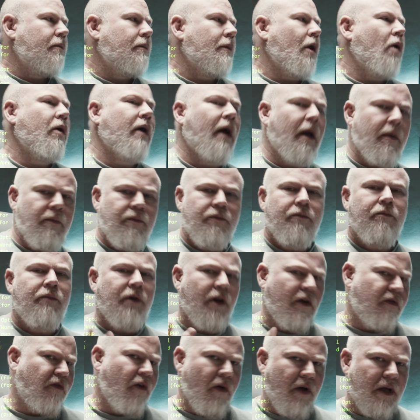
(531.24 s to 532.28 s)
Okay, but
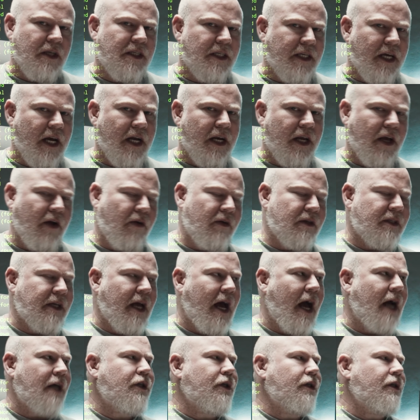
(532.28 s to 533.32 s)
our focus again here is
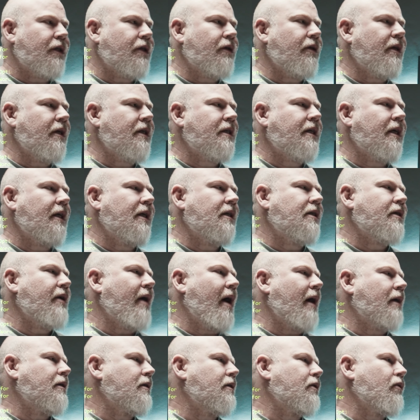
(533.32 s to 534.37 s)
action. So let's get into
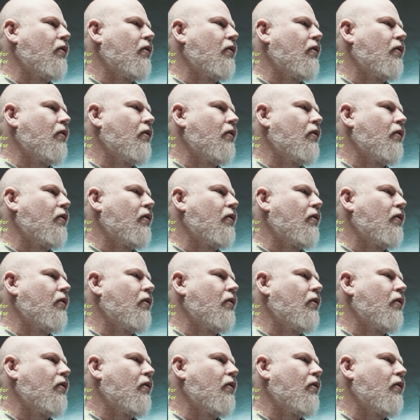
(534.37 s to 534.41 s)
action.